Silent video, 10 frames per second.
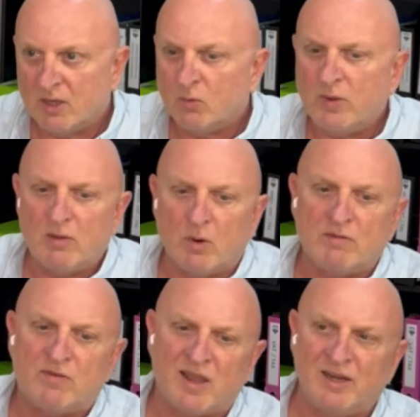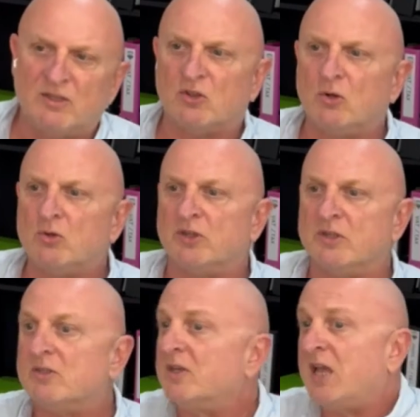We were finding
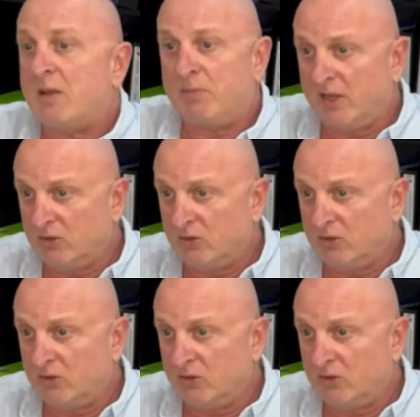solutions and happily